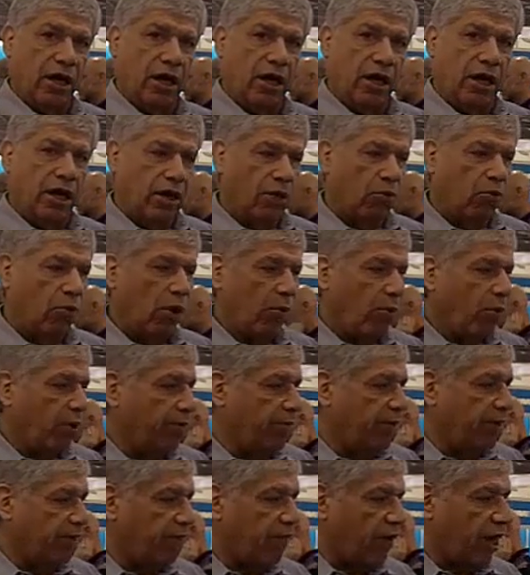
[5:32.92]
what
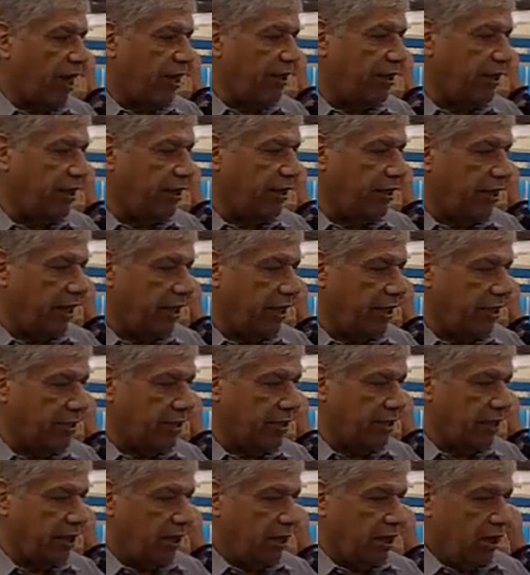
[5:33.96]
we've been finding
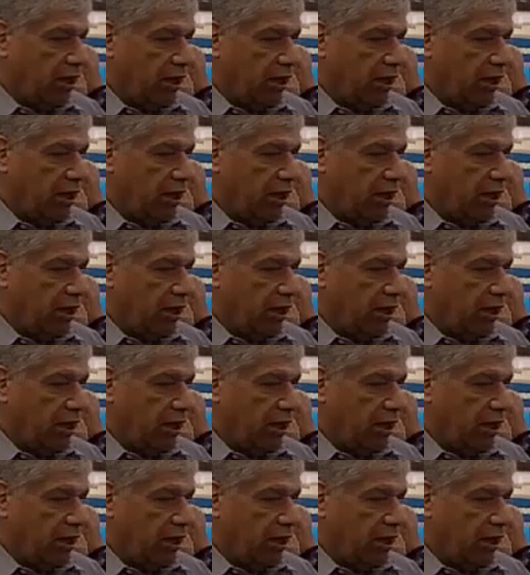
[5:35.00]
is